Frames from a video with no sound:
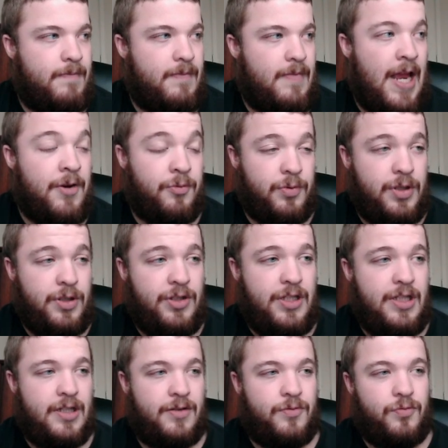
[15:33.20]

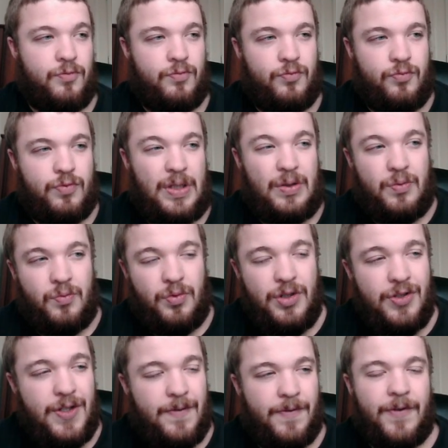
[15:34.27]
really
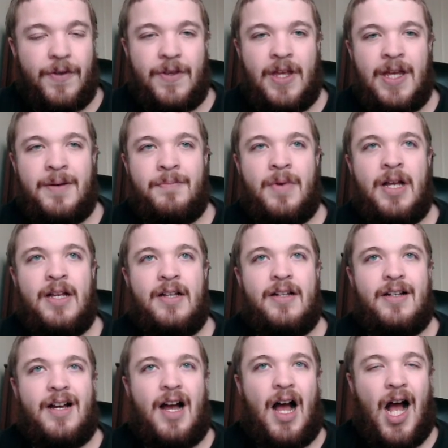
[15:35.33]
for them,
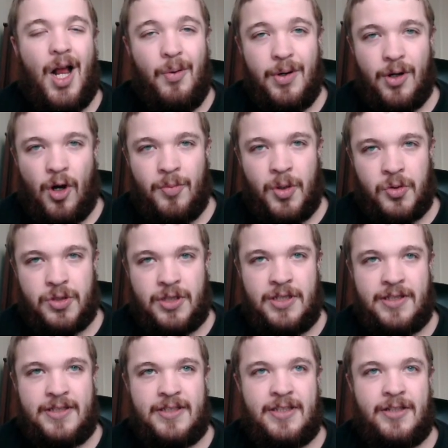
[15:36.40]
I would almost
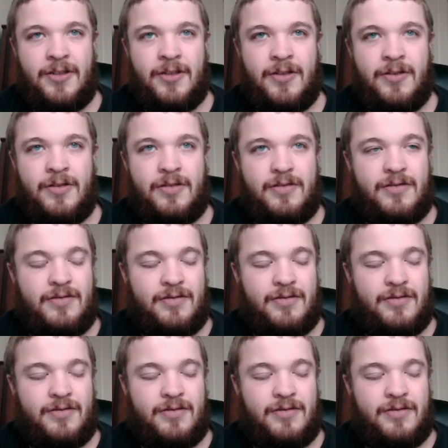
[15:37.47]
consider